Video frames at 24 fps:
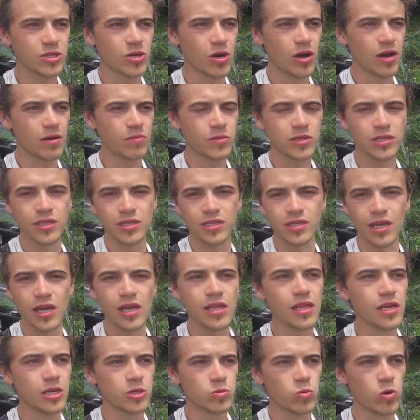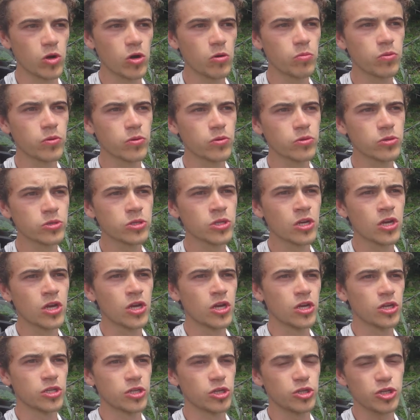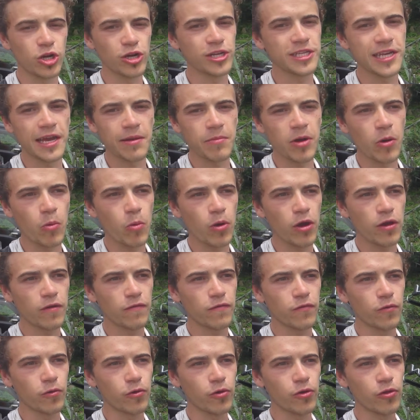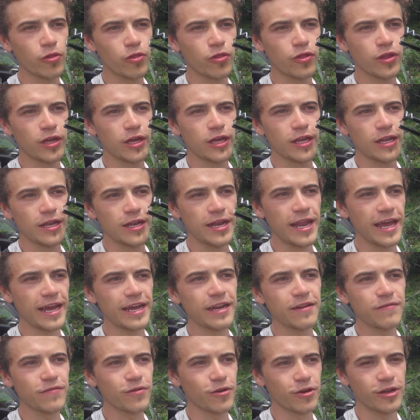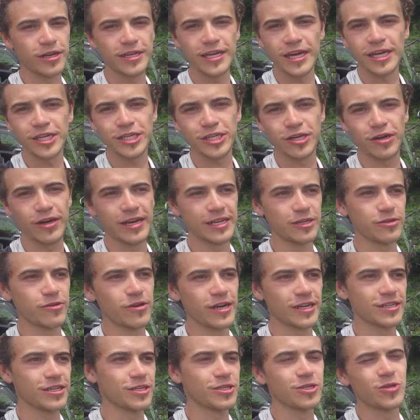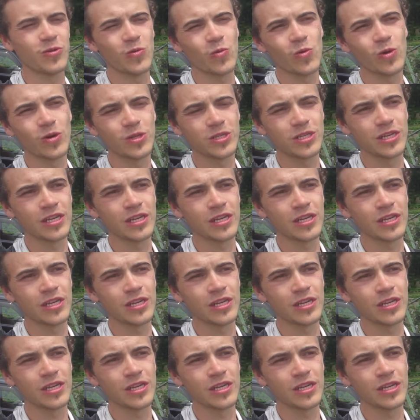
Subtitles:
time to see these whirlpools. So don't take my word for the negative connotation I directed towards